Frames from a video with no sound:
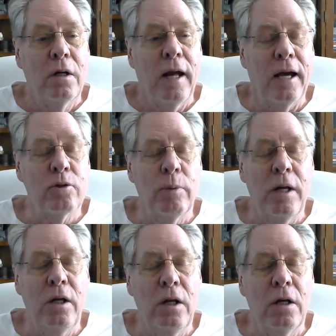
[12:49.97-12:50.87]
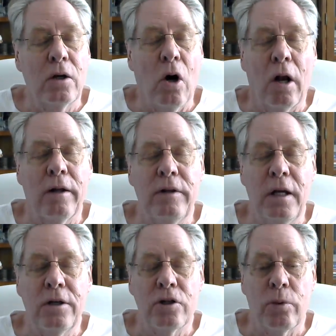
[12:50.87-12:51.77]
as we call it in
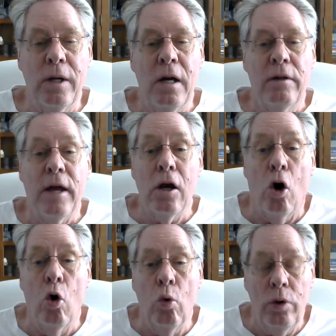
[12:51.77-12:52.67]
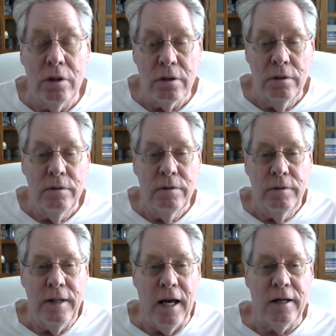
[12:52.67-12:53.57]
the industry, they owned
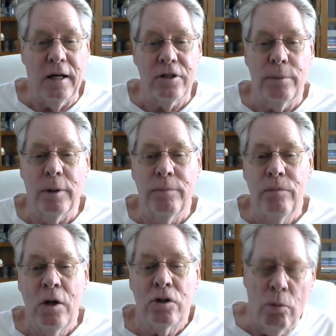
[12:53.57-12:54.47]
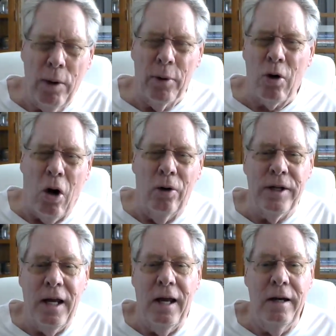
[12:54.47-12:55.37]
that customer. So we were called
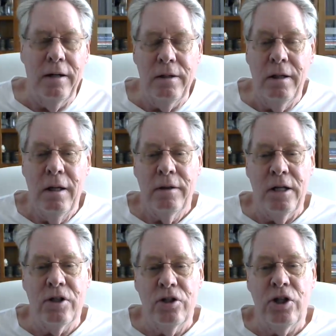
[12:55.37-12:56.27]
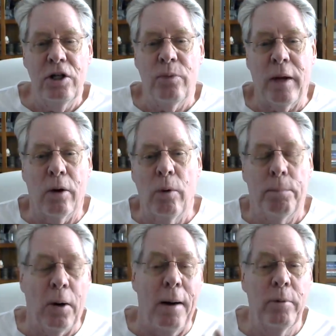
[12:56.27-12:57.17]
in and they said, geez, we got a
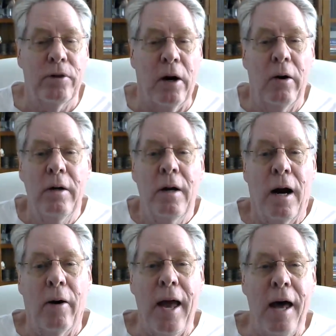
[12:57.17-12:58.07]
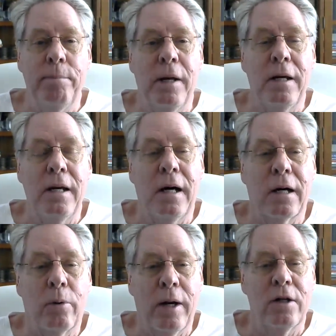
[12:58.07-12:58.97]
real problem with our
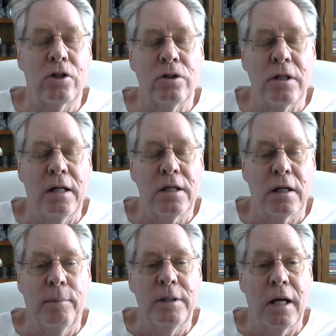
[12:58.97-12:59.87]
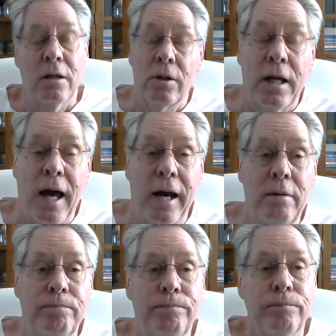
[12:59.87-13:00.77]
admin credentials. And I said, let me take a at
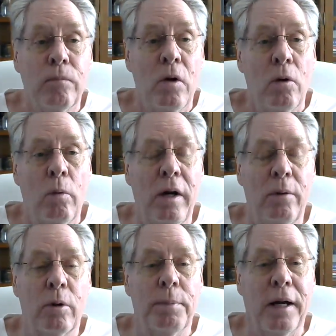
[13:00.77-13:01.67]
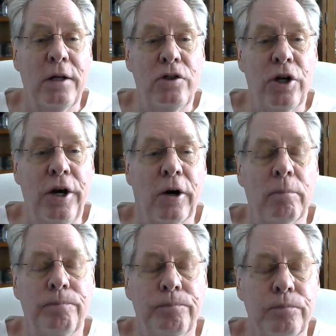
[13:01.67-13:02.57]
it. Went in with my
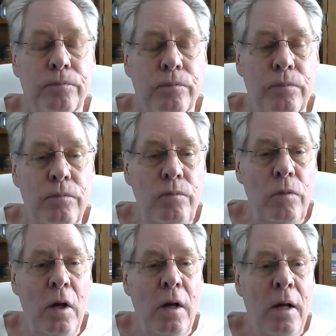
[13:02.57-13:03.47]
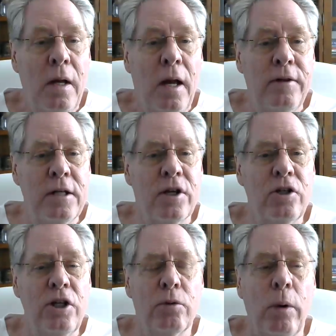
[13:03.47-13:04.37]
engineer. And they said,
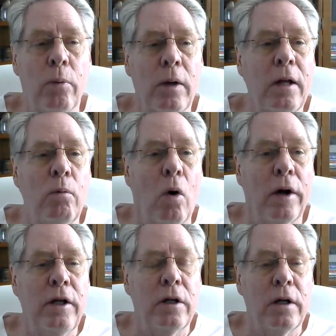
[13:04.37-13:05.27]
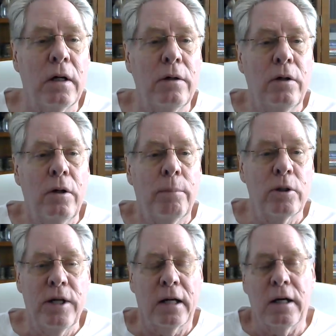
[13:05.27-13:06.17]
geez, we really want you to
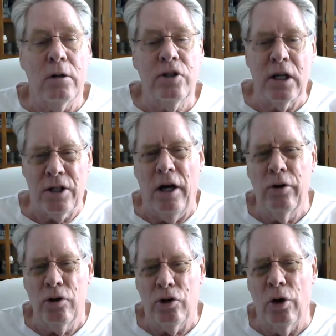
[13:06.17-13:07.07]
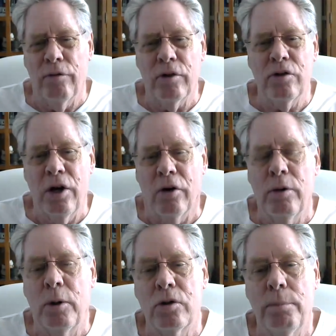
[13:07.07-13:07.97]
protect our 600 servers. They're
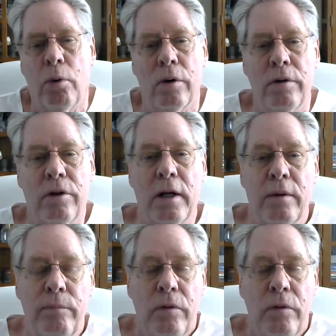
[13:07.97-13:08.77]
the most important thing.